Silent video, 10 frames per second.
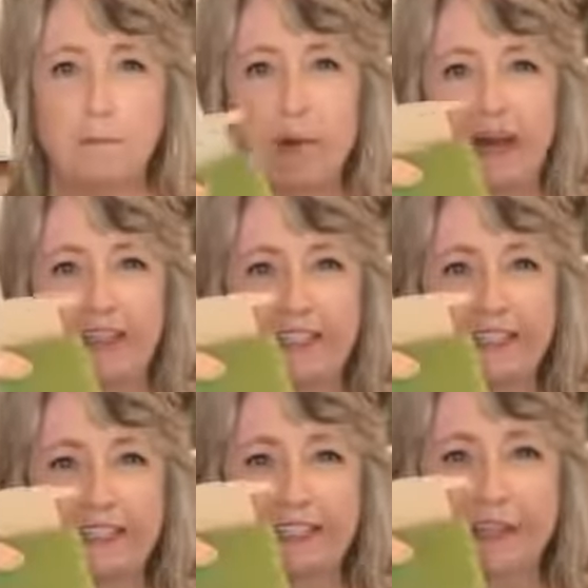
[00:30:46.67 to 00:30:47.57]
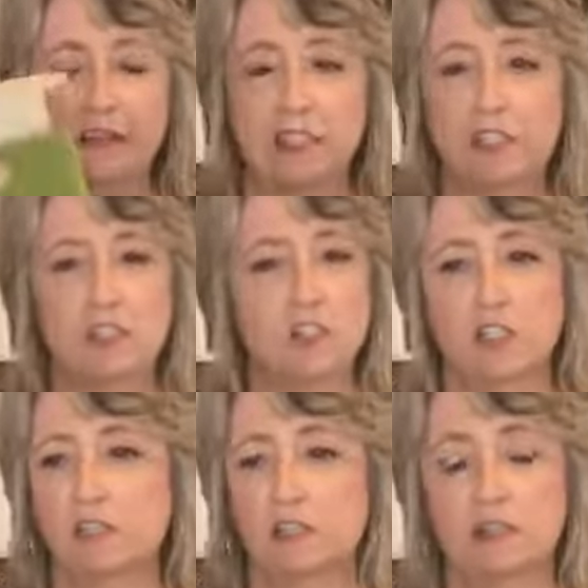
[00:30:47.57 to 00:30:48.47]
But this is
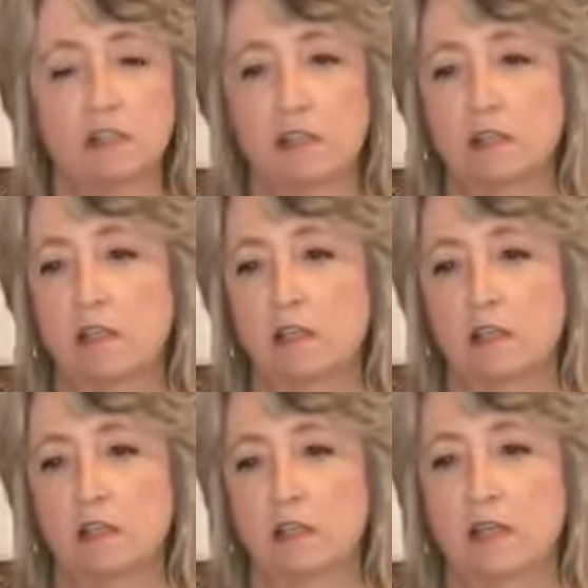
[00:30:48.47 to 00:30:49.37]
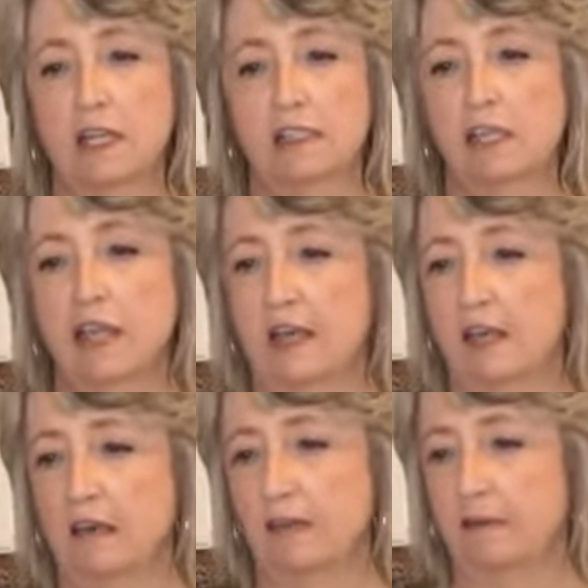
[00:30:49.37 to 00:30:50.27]
just, it's like
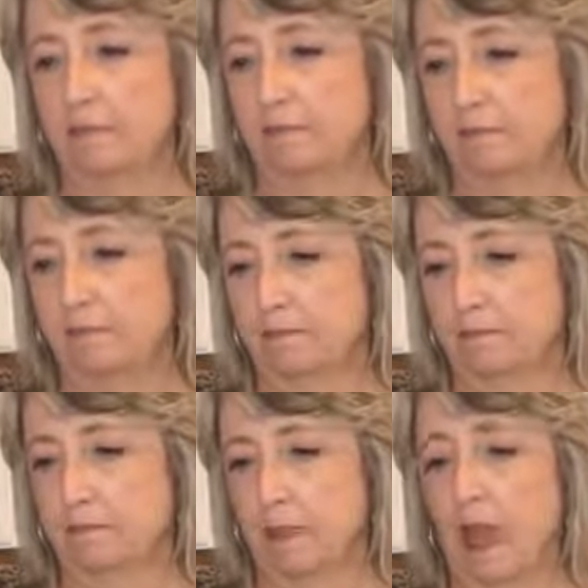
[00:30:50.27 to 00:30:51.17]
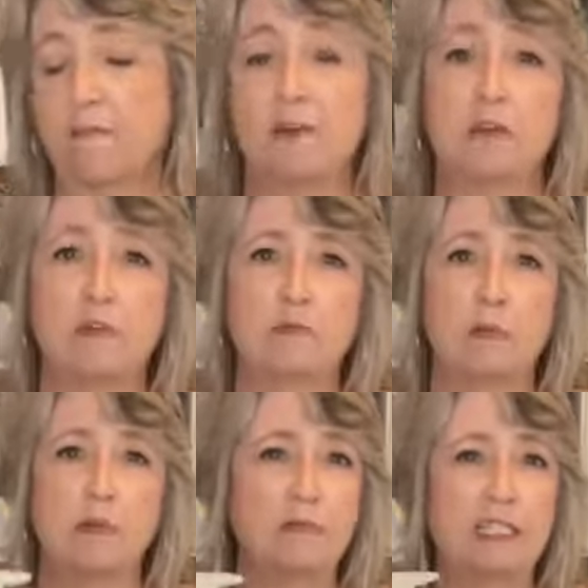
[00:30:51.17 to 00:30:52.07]
a, um, a velvet
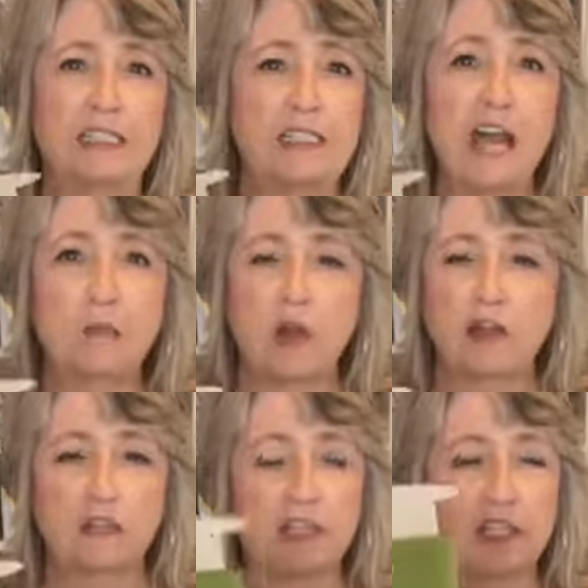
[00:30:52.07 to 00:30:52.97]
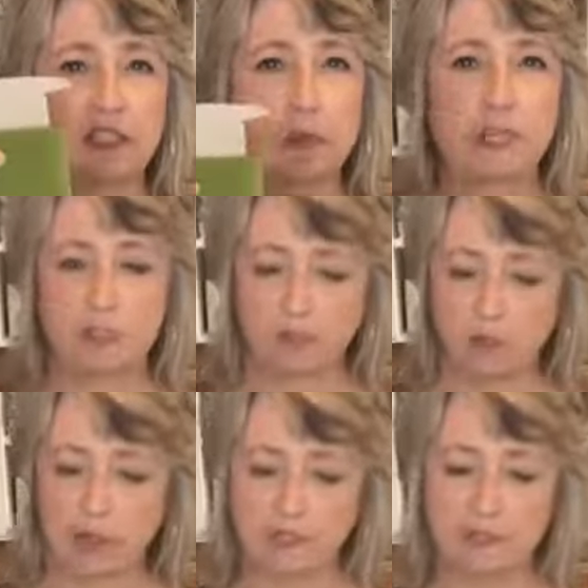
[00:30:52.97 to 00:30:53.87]
ribbon, but it's not wired and it's way too
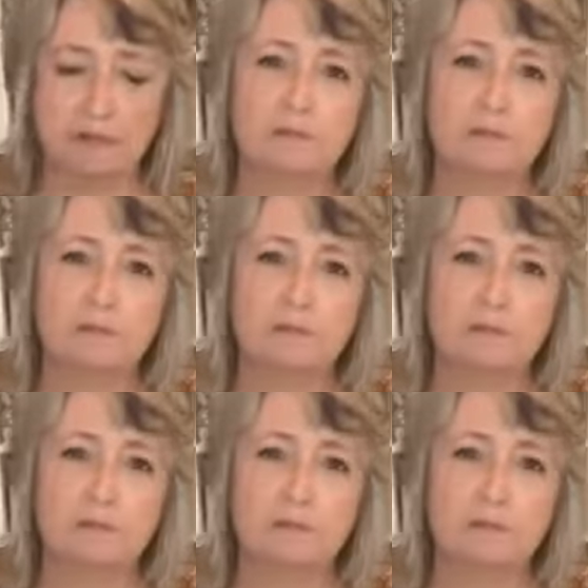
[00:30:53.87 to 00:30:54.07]
wide.